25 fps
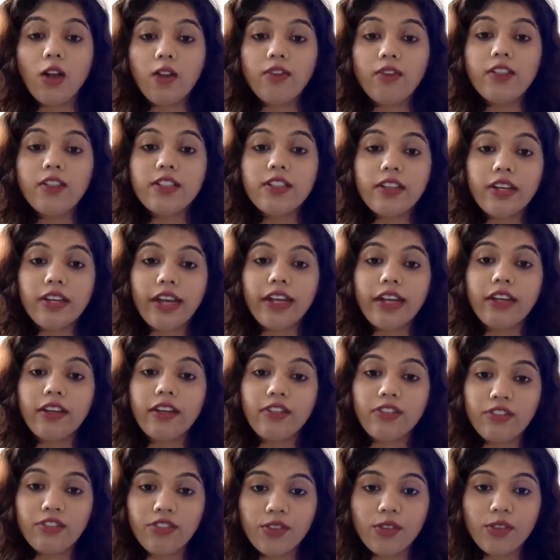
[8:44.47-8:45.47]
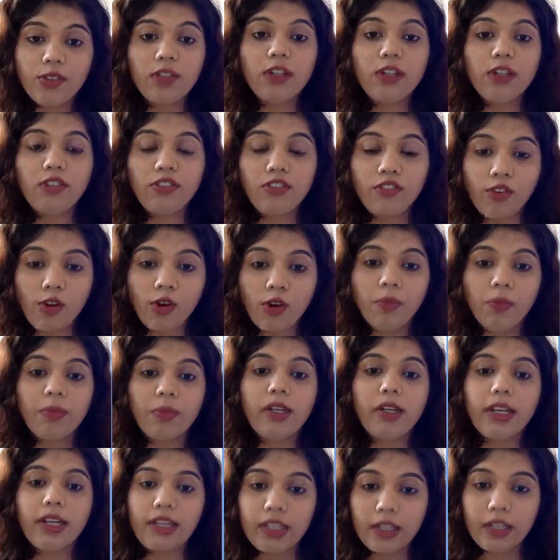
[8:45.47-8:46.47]
Always write full,
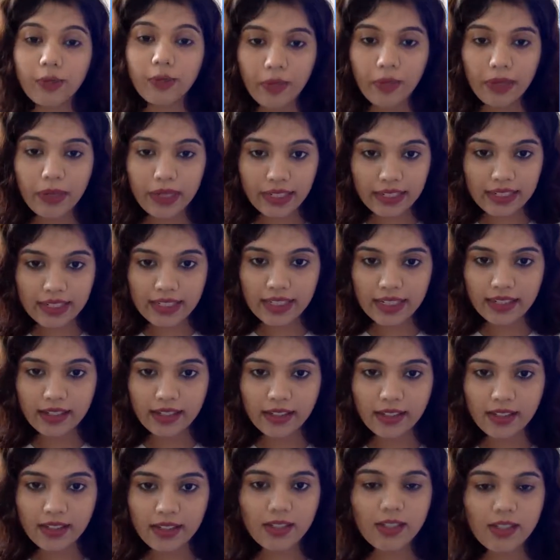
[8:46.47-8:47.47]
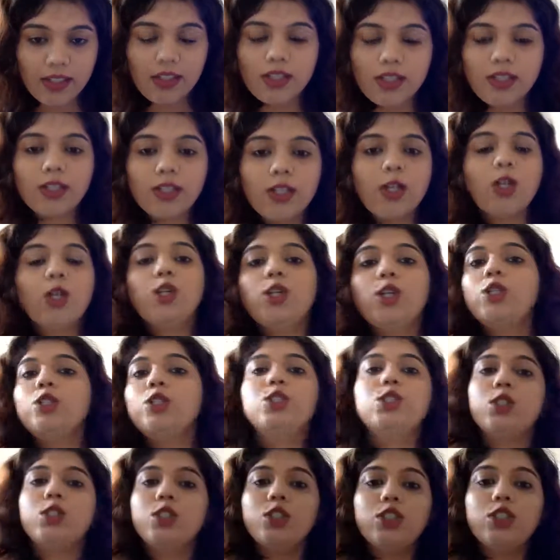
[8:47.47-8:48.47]
formal, and complete sentences.
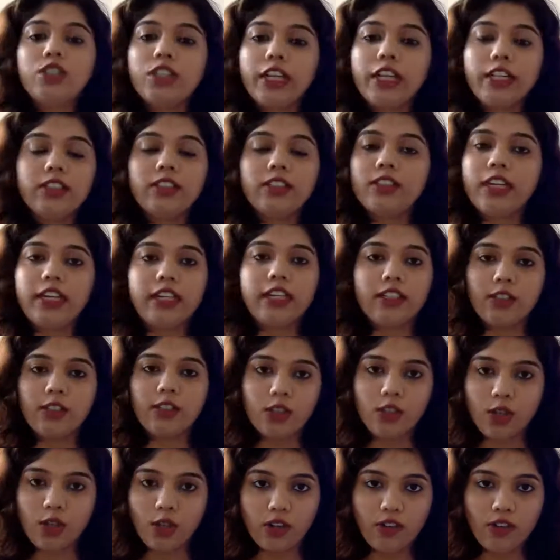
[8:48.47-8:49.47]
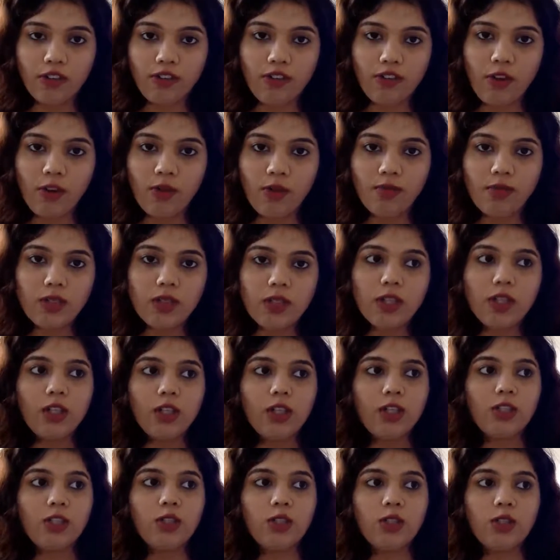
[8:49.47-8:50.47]
Don't try to write in short forms.
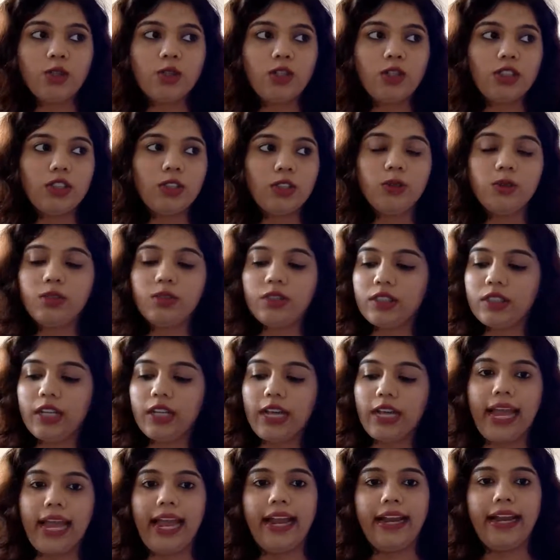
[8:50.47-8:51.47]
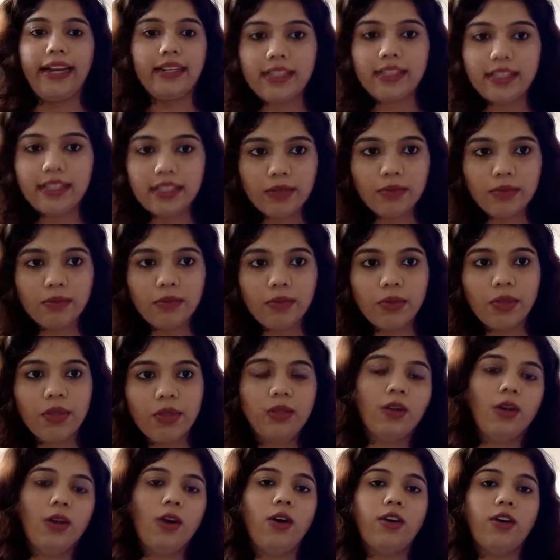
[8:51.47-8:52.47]
Don't use the and
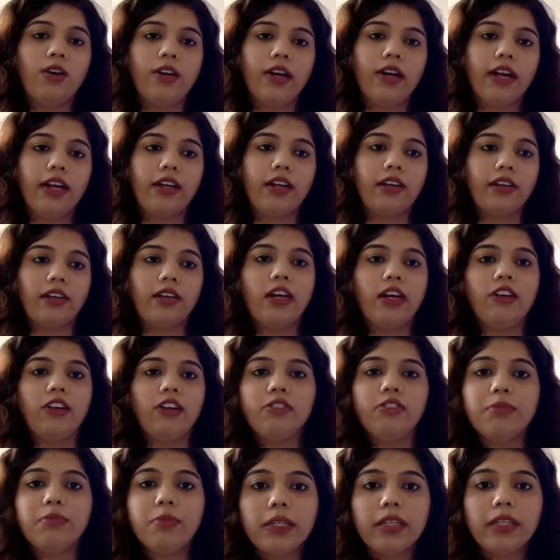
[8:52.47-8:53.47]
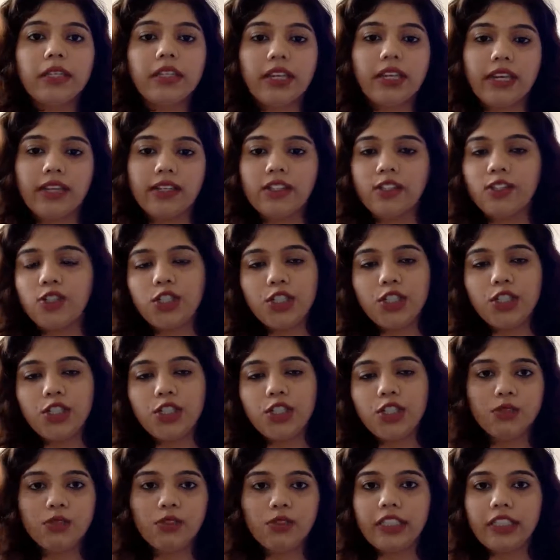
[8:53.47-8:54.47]
symbol or write government as
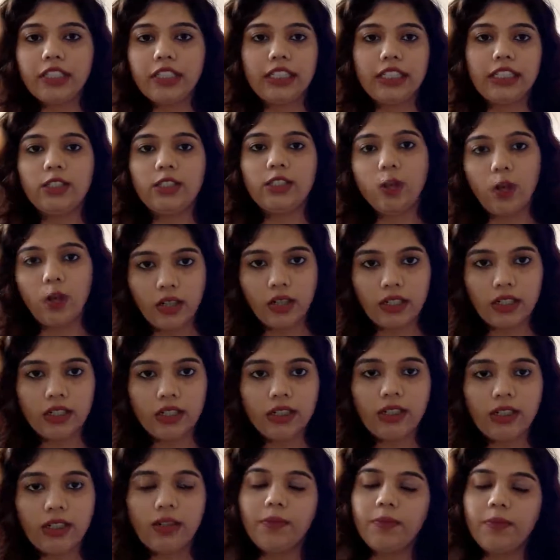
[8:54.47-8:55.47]
govt dot.